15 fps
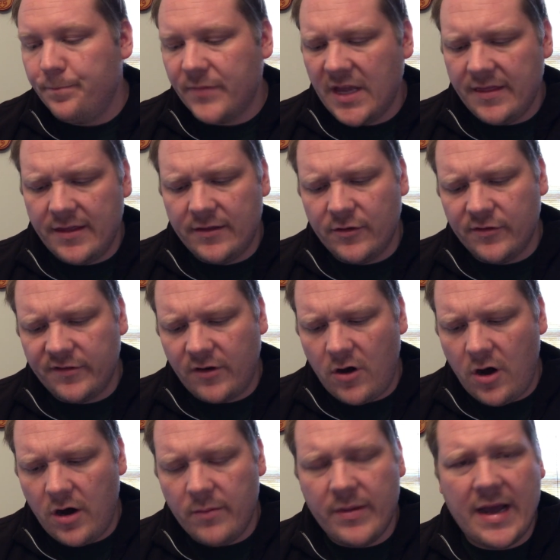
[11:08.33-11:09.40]
I think those are
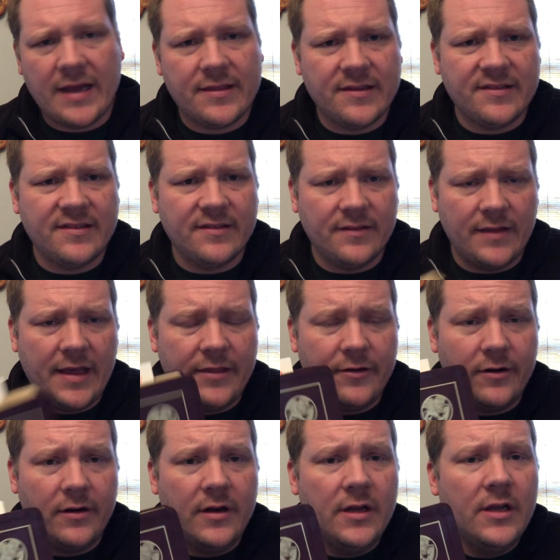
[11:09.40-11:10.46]
hardback. This is
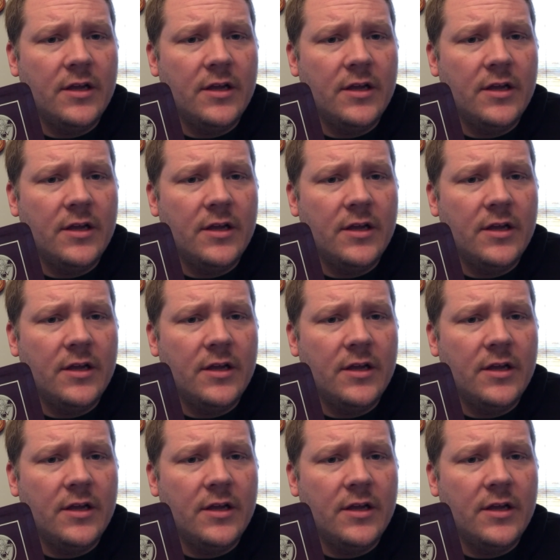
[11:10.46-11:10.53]
leather.